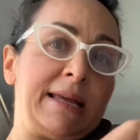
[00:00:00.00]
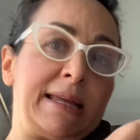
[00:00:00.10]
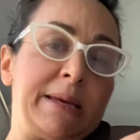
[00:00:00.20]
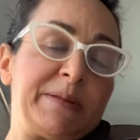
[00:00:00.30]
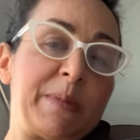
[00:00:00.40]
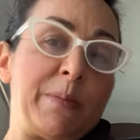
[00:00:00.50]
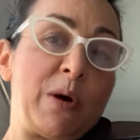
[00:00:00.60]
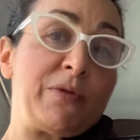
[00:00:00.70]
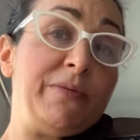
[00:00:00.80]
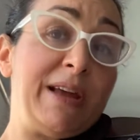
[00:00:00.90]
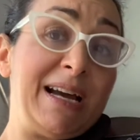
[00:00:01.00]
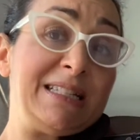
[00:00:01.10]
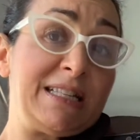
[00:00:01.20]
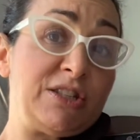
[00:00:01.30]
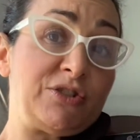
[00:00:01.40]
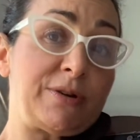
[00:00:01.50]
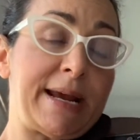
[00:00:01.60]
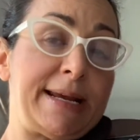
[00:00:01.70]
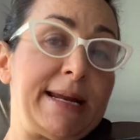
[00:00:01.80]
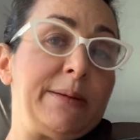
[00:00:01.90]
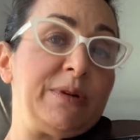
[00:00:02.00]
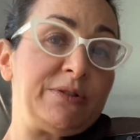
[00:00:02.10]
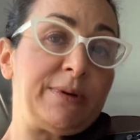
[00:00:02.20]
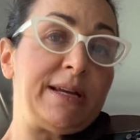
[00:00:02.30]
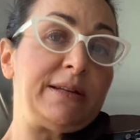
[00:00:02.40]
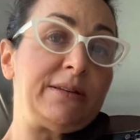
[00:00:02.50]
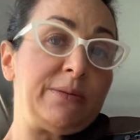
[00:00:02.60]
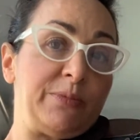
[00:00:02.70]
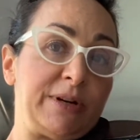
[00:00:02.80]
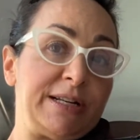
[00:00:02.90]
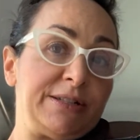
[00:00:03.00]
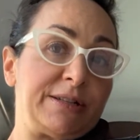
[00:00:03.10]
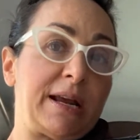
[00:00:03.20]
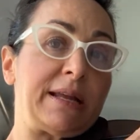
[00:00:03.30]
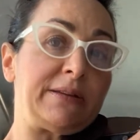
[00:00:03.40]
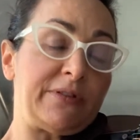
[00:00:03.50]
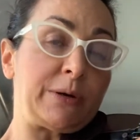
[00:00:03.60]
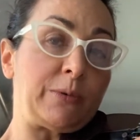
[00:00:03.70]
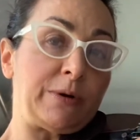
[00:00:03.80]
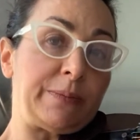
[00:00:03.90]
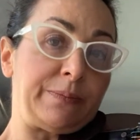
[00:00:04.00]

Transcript: Keeps my bow nice and straight in between the bridge and the fingerboard.